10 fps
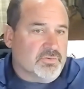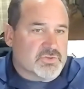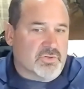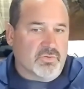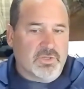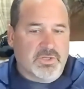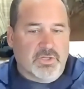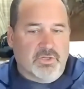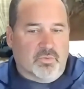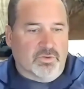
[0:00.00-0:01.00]
So
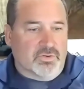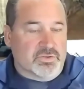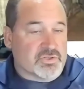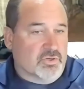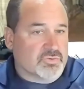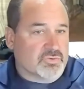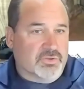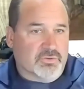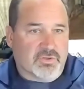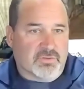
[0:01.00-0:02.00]
whether it's
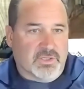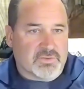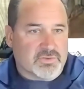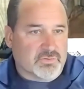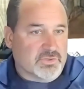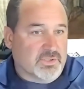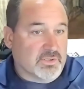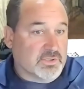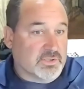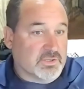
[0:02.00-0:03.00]
no-till, conventional
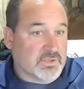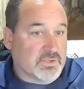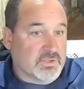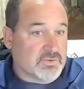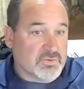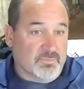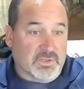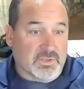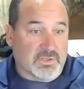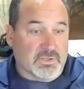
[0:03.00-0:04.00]
tillage, strip
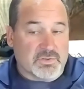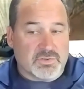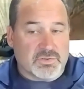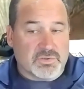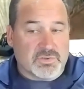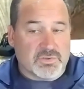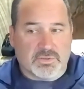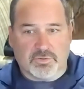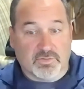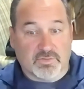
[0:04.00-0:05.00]
tillage,
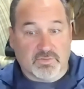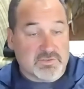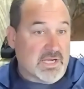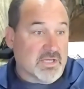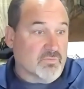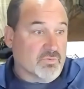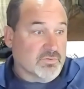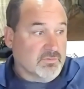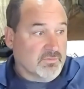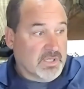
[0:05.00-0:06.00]
whether you've got
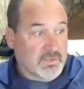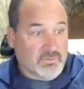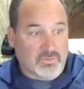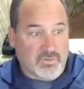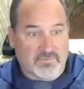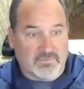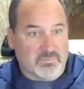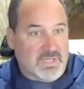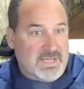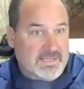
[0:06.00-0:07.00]
sand, whether you've
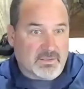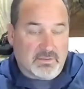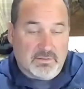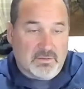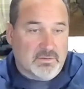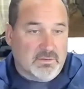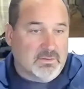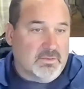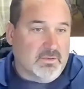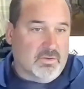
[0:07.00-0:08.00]
got heavy
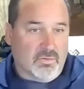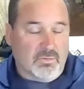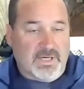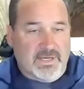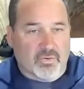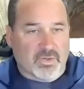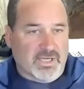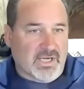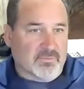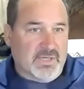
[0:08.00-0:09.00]
black,
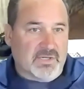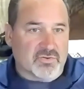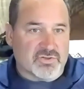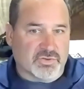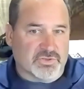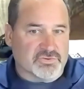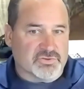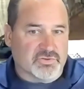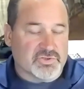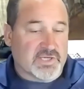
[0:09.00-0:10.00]
high organic matter
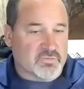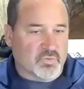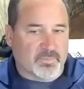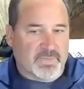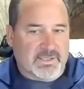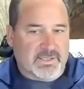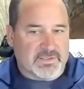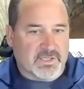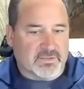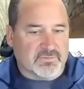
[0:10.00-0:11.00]
soils, those things will
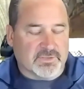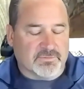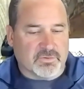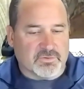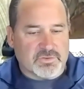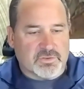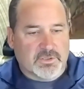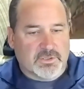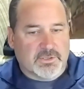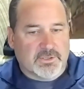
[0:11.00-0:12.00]
make a ton of
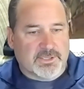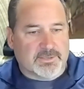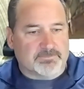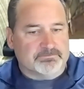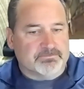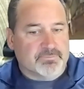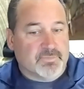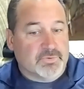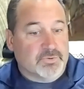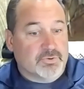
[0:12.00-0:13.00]
difference. Um,
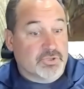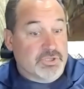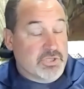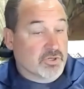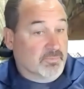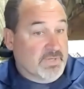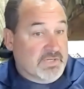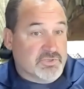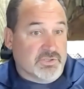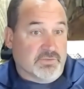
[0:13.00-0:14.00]
the year
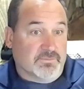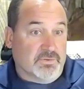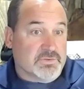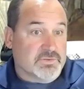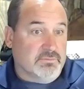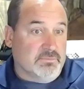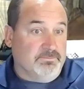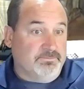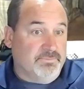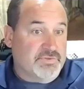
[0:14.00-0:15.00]
makes a difference.
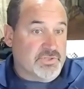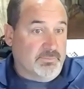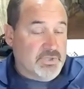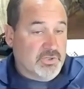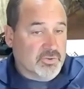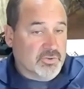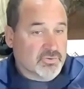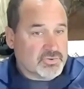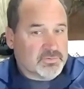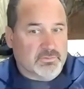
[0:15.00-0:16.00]
Some years,